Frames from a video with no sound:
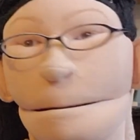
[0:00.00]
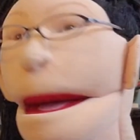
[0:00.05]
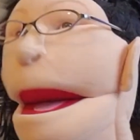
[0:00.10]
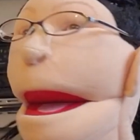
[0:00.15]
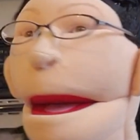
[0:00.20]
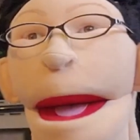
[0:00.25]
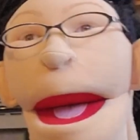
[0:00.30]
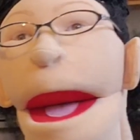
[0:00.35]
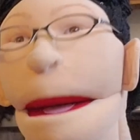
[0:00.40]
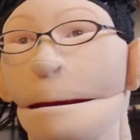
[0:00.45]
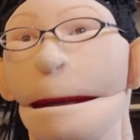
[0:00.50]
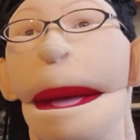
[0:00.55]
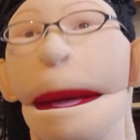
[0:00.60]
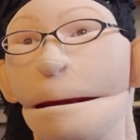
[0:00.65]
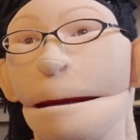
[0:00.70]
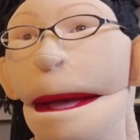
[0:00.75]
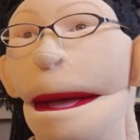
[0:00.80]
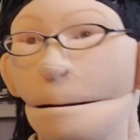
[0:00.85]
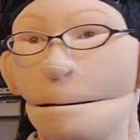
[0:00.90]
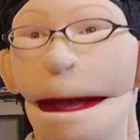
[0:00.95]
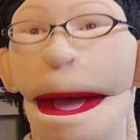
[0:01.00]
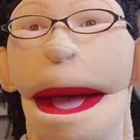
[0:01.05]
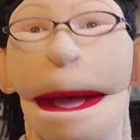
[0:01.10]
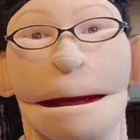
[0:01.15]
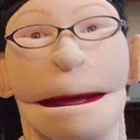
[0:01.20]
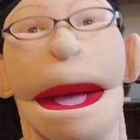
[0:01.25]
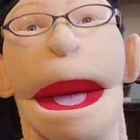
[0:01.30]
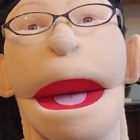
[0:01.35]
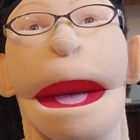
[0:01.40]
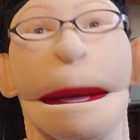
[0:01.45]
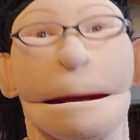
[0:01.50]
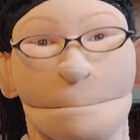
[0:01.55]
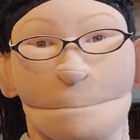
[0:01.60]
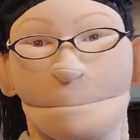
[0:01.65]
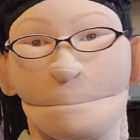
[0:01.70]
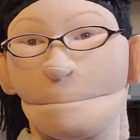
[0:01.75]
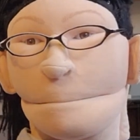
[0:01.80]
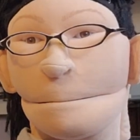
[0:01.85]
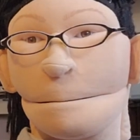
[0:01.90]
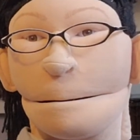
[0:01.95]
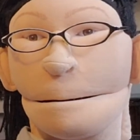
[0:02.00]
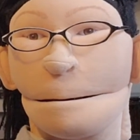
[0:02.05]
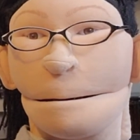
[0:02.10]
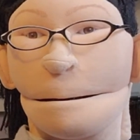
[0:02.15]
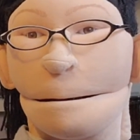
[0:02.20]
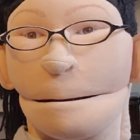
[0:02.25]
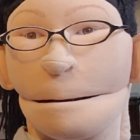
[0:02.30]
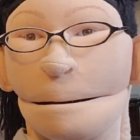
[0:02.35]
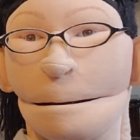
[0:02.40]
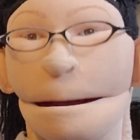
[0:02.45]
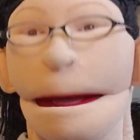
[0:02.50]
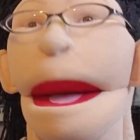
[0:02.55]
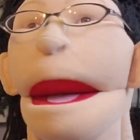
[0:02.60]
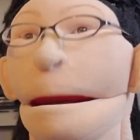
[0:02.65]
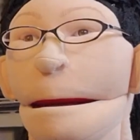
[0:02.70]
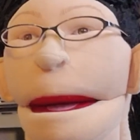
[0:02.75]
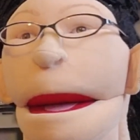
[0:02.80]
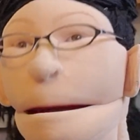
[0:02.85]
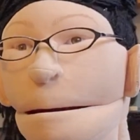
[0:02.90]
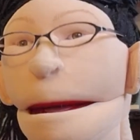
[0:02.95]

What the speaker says: wacky and crazy in the